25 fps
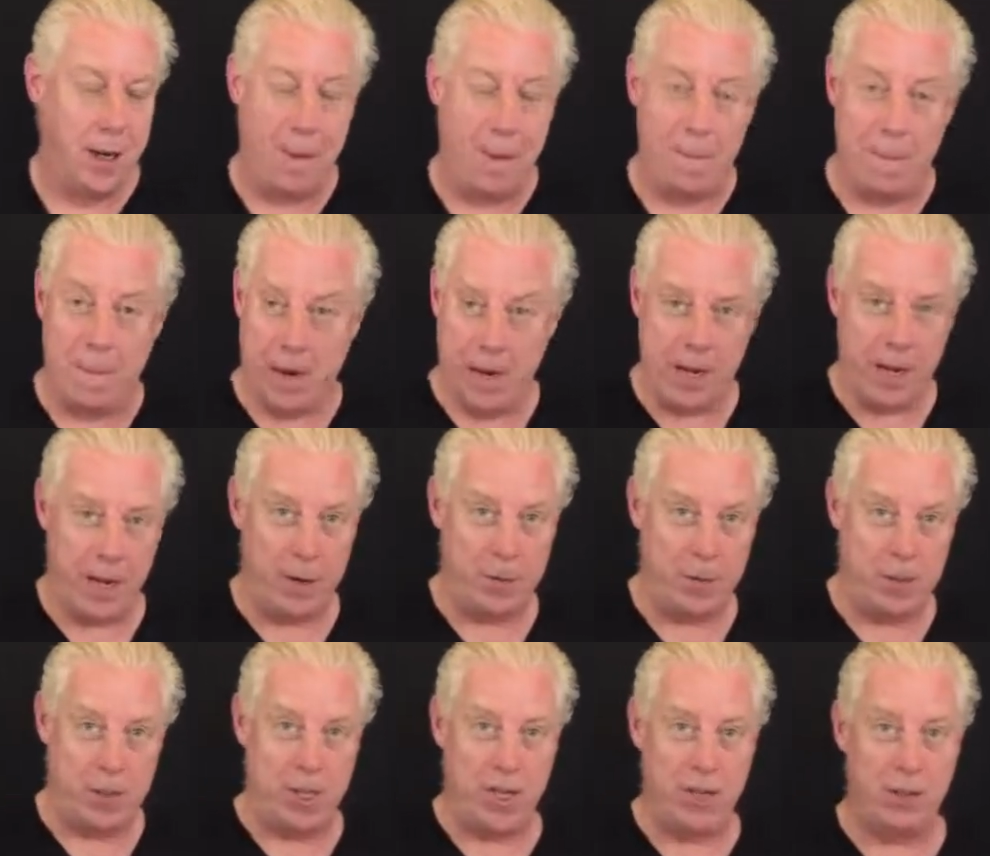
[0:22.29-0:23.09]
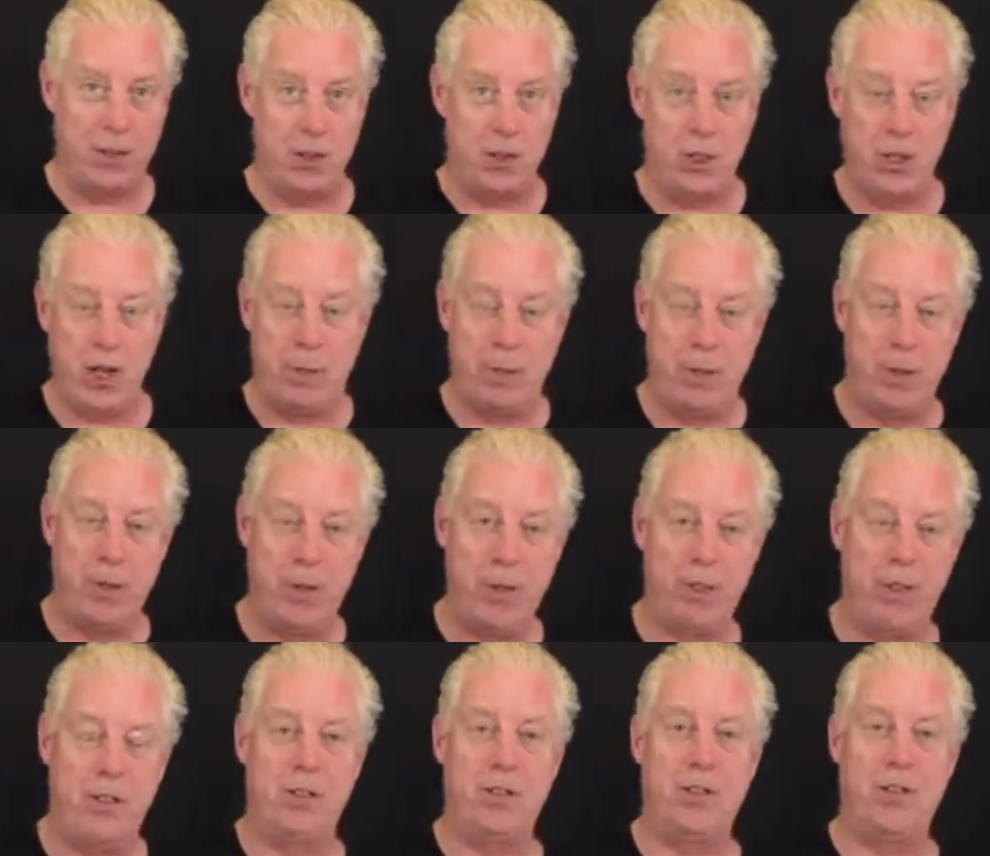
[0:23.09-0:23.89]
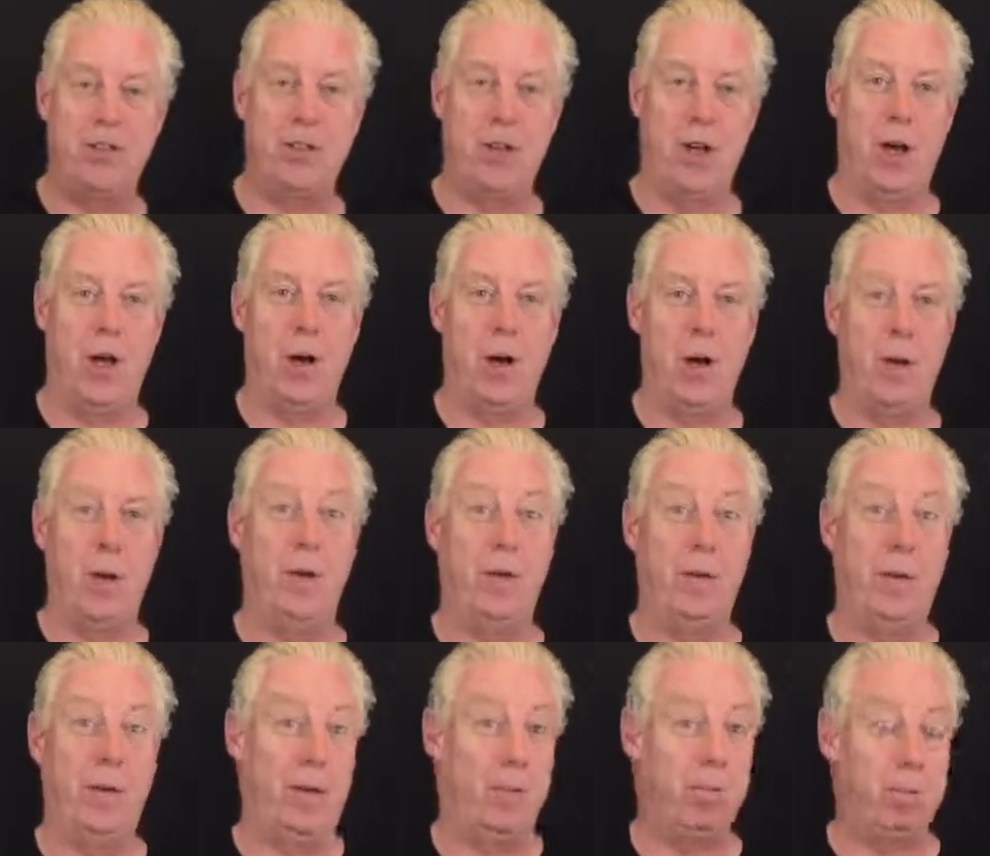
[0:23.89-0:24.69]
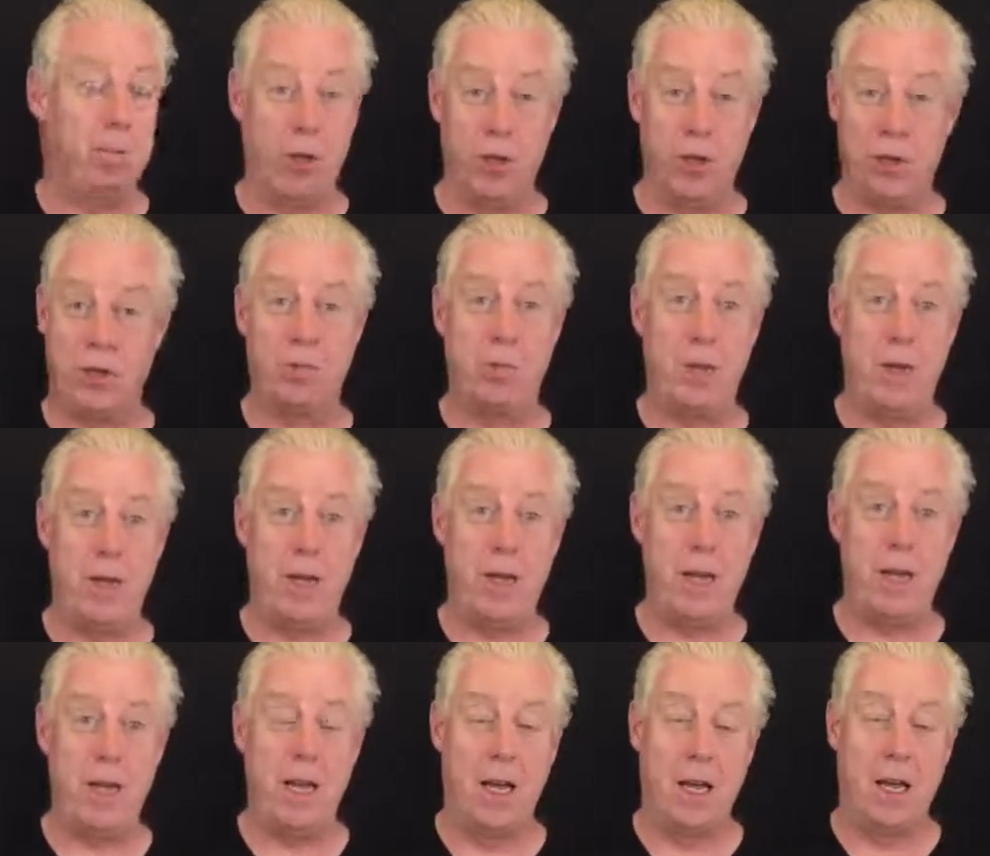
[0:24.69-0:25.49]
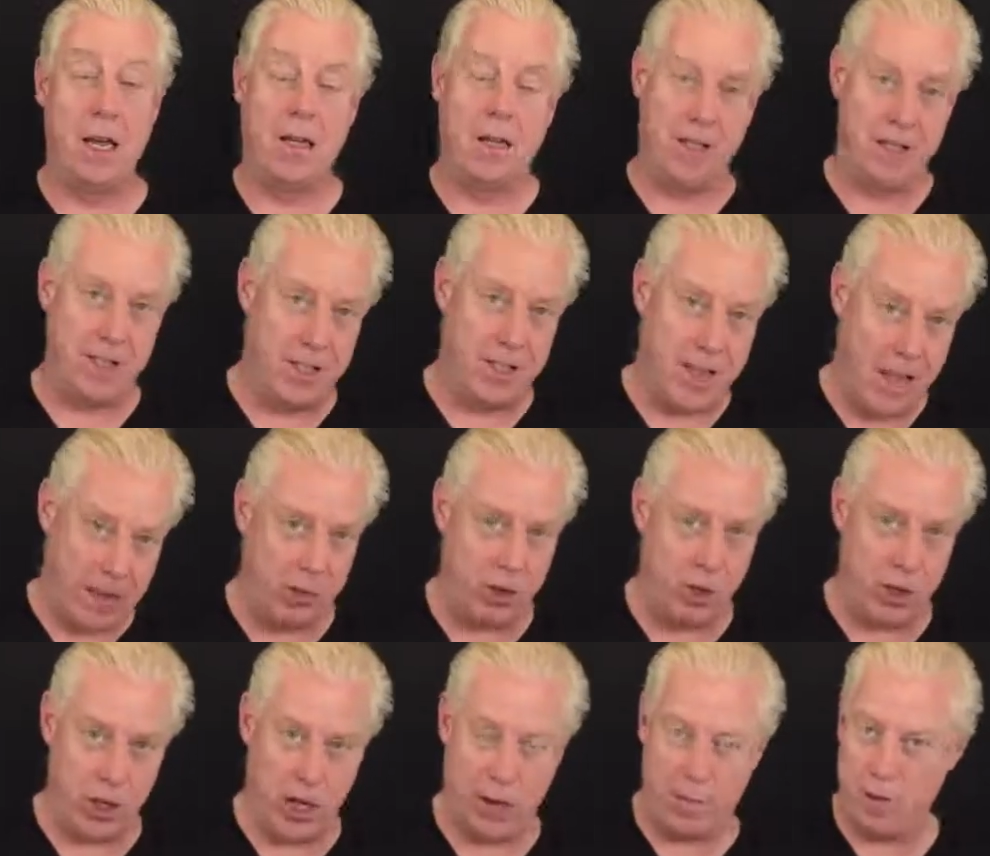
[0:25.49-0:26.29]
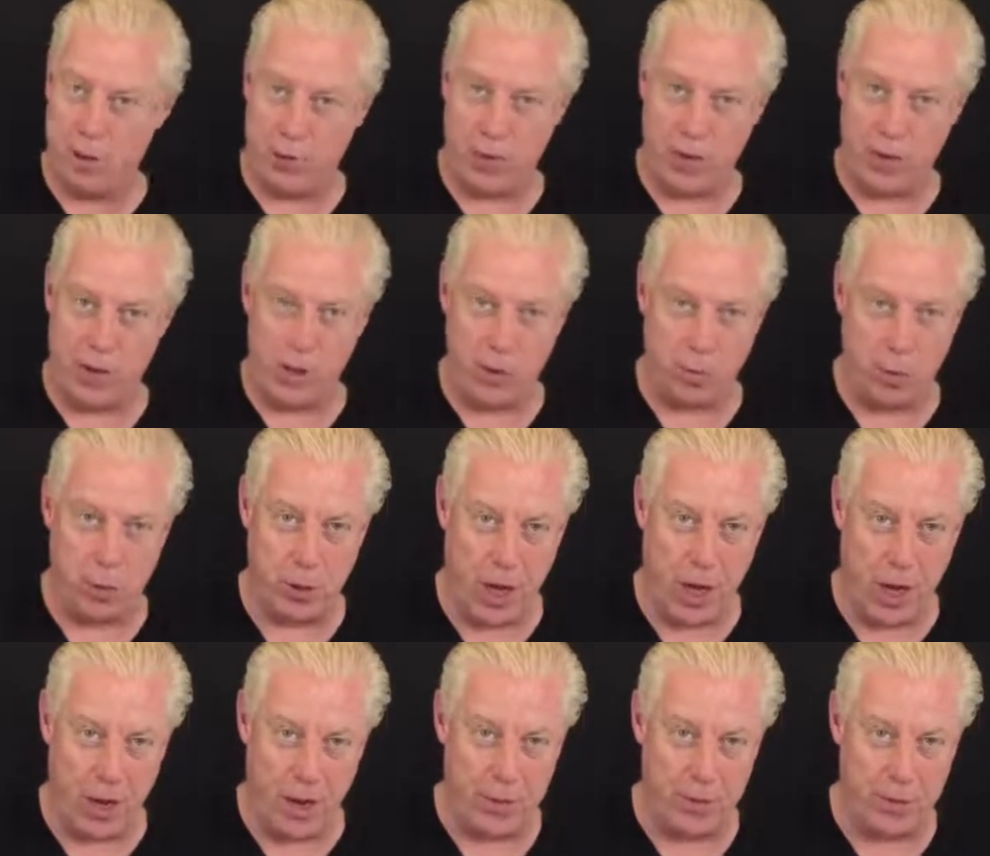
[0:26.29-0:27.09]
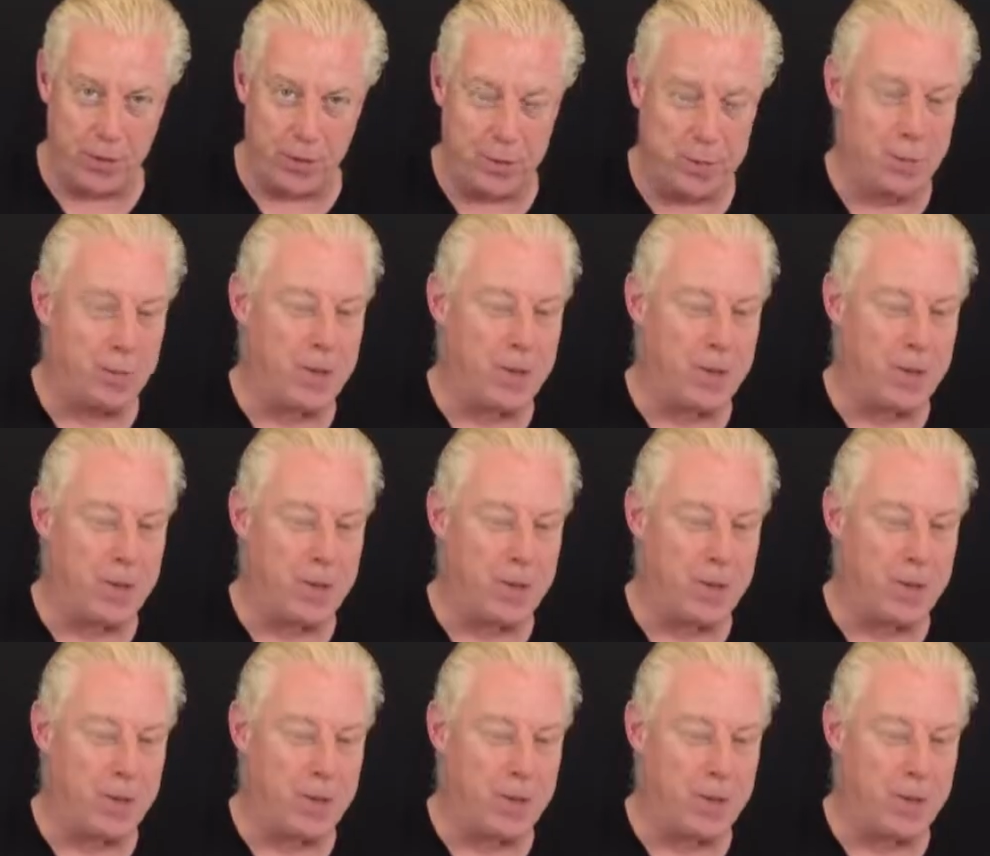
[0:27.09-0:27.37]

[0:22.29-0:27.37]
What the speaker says: My name's David Shepherd, so it must be David Shepherd's Facebook Live.